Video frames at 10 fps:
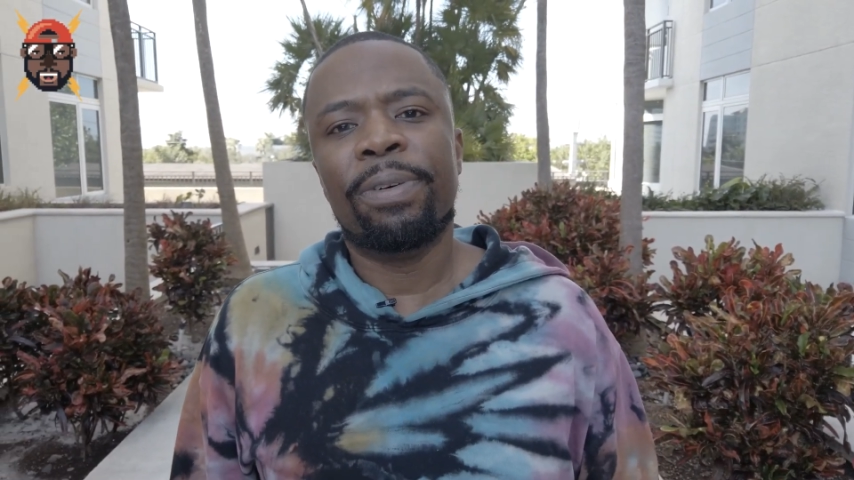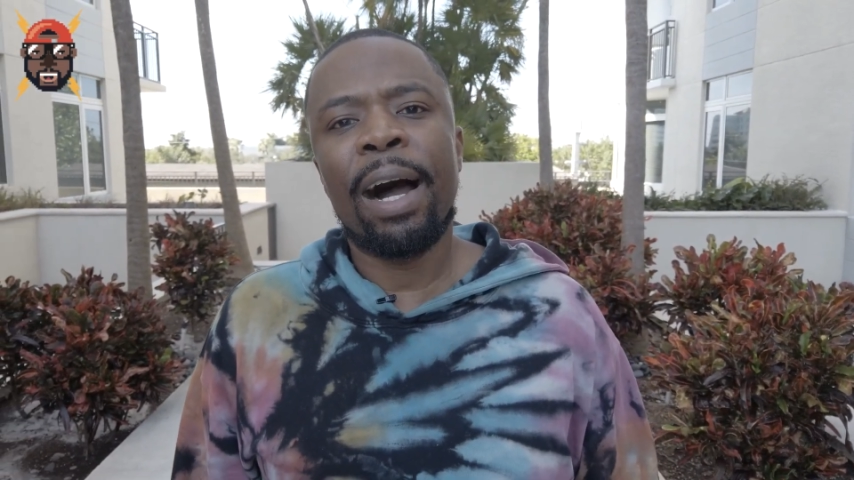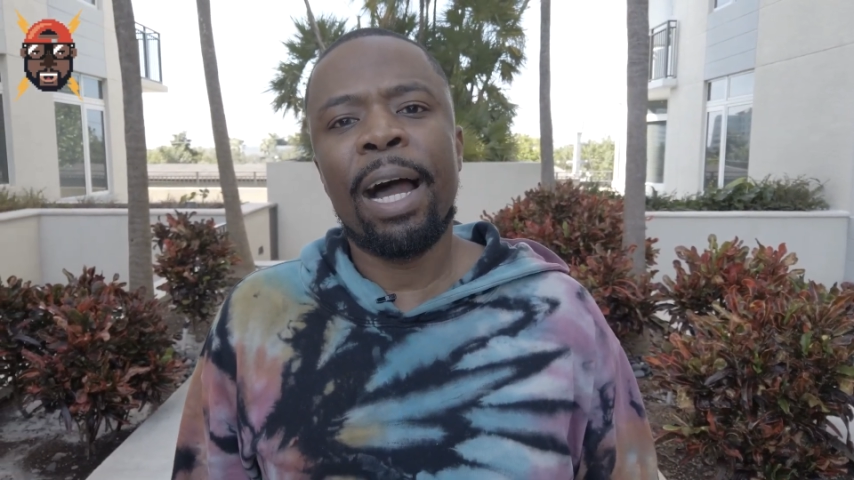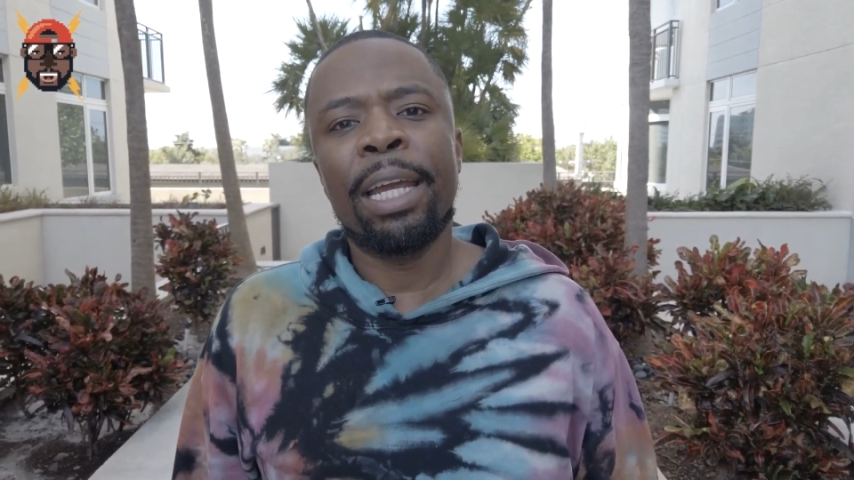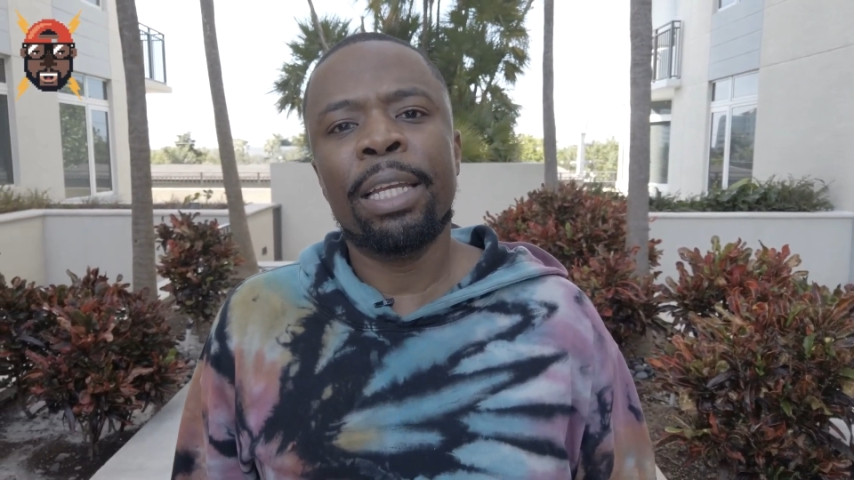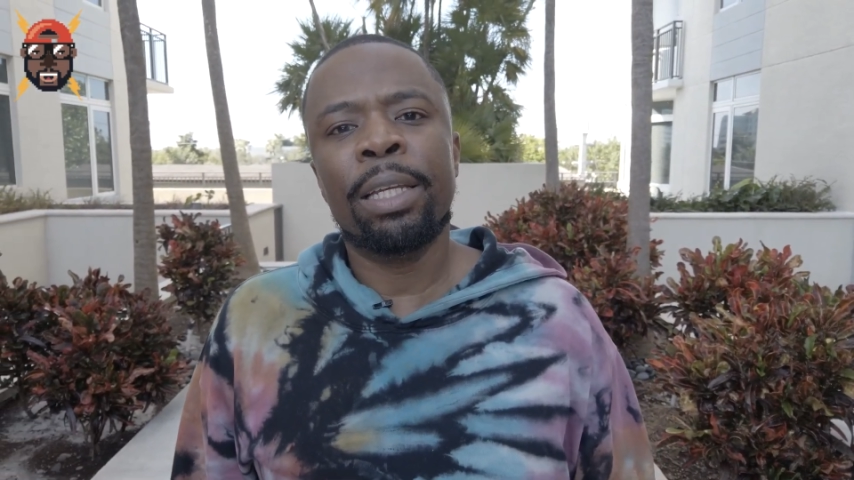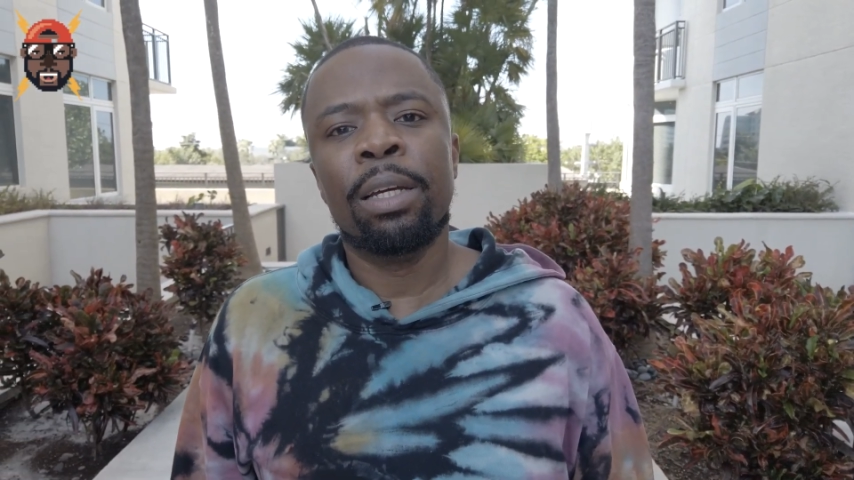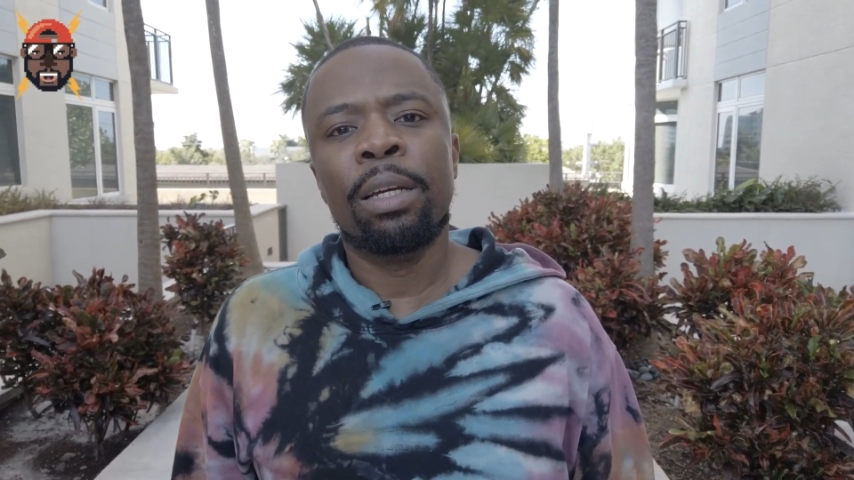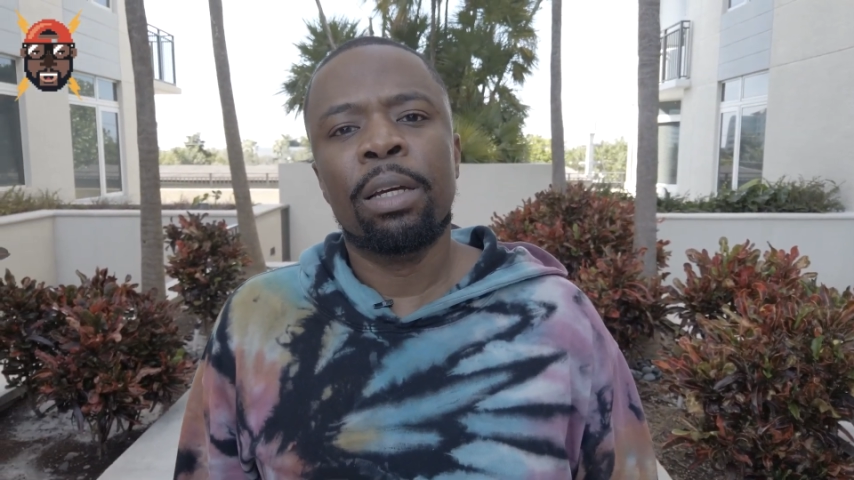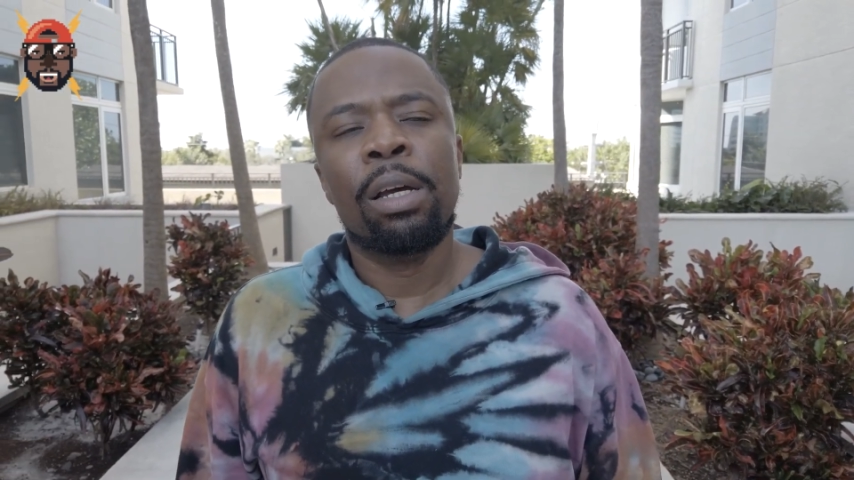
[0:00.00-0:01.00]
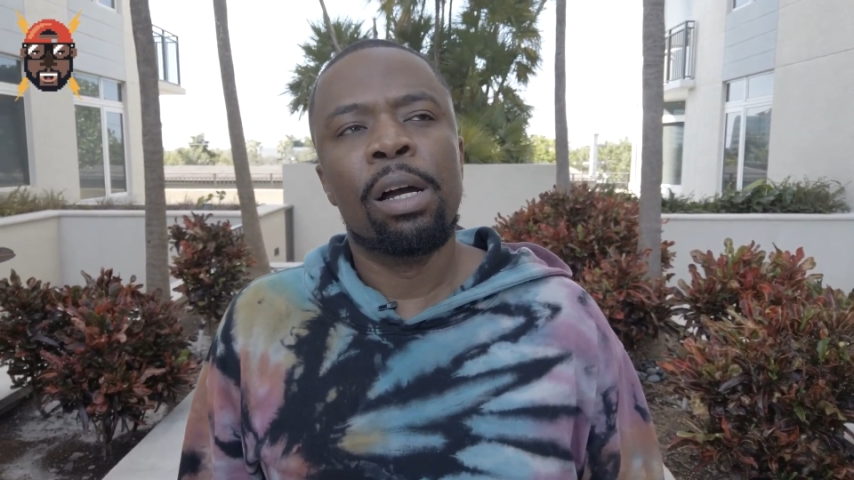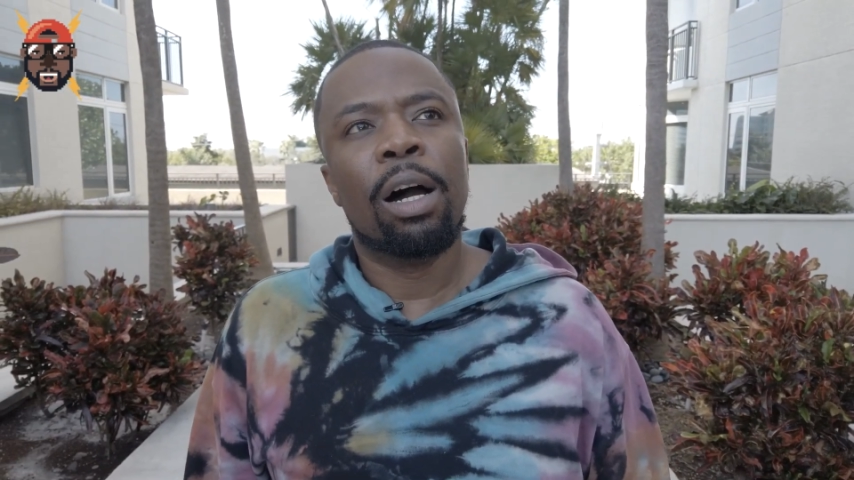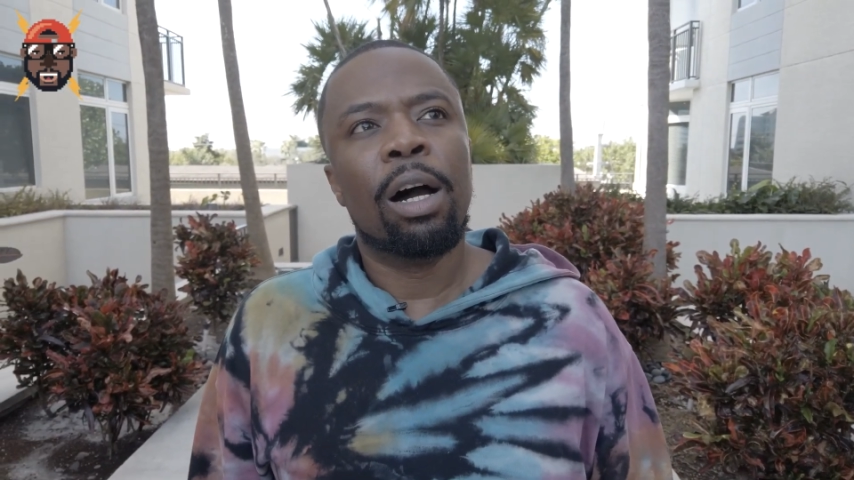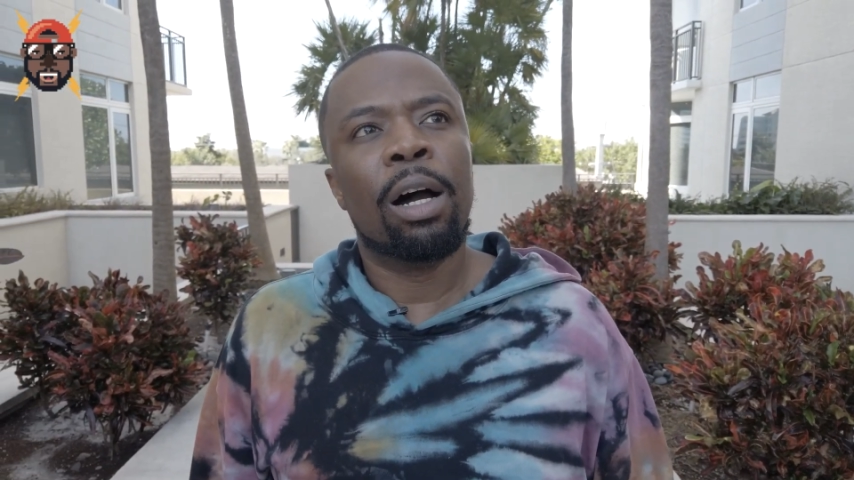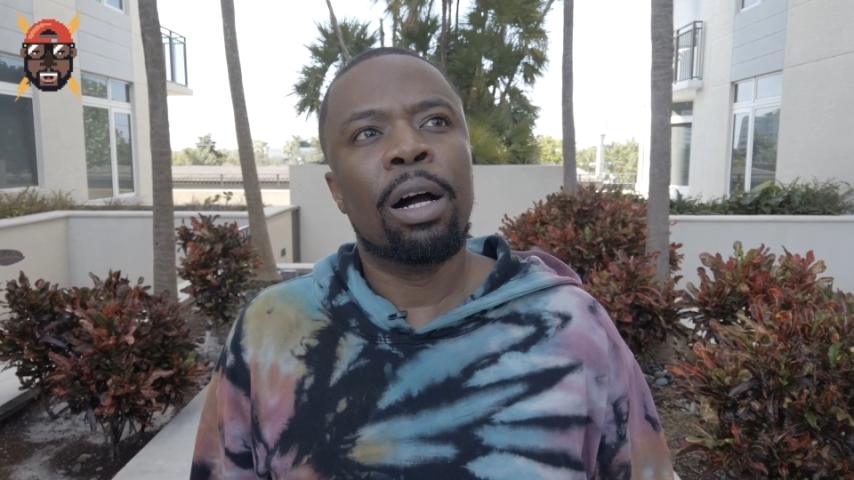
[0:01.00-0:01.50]
find
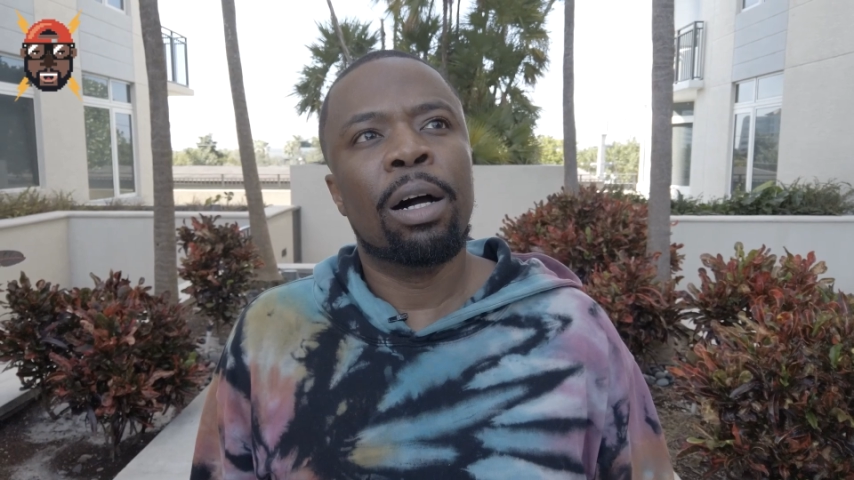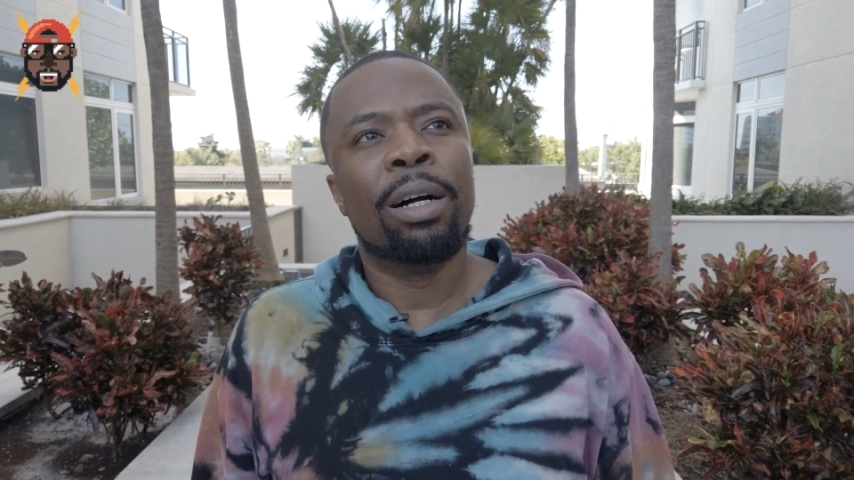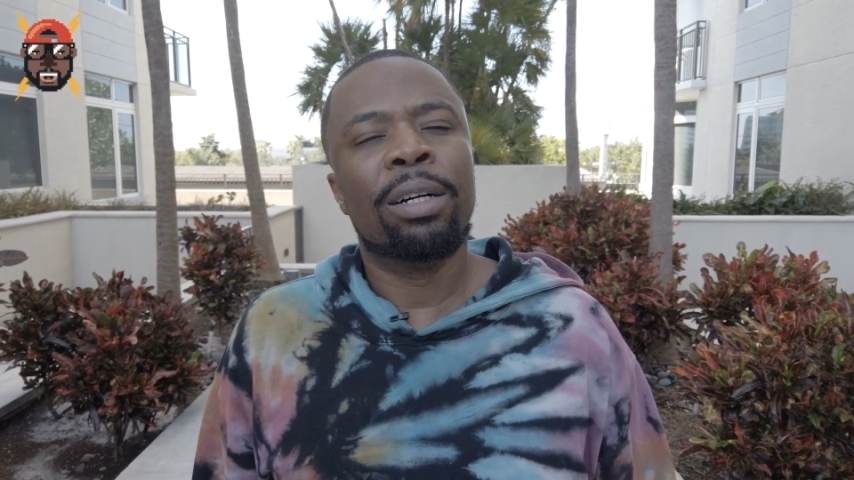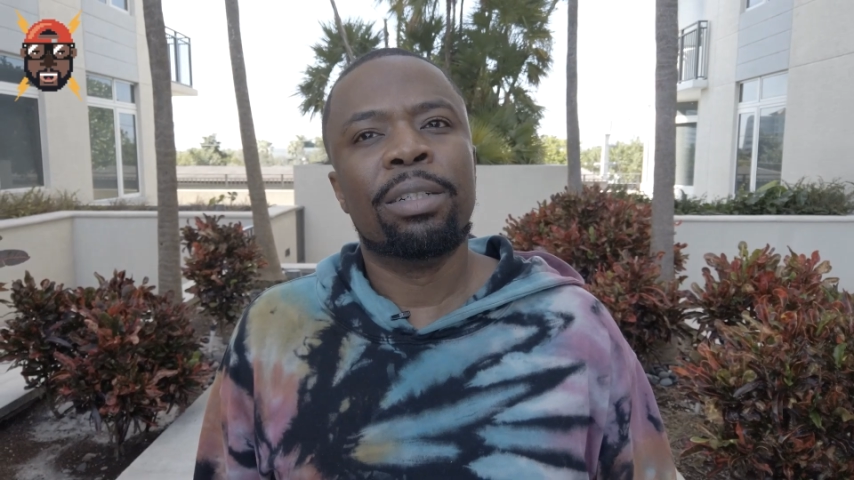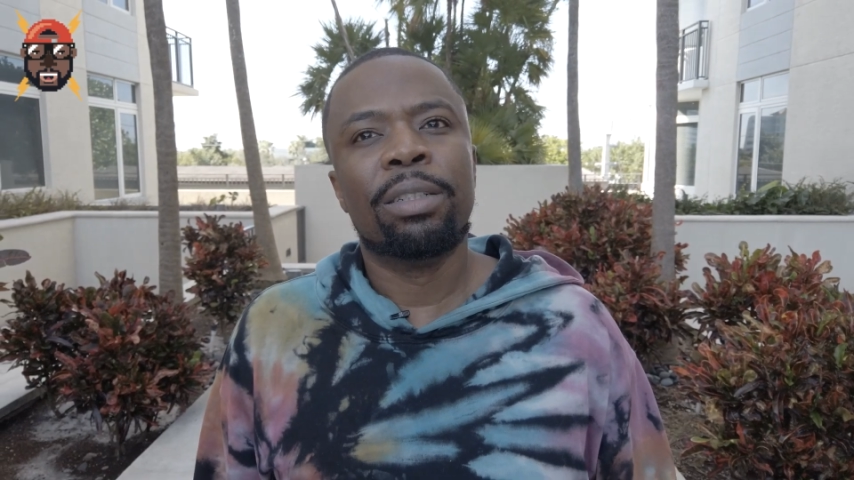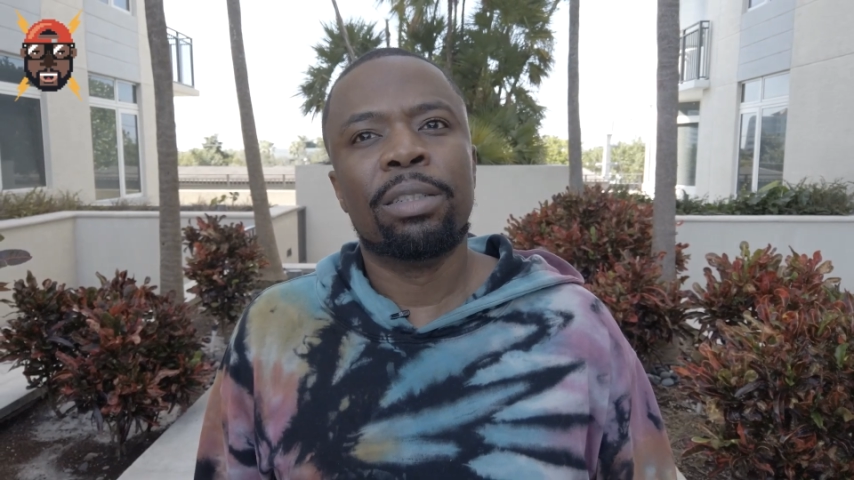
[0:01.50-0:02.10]
a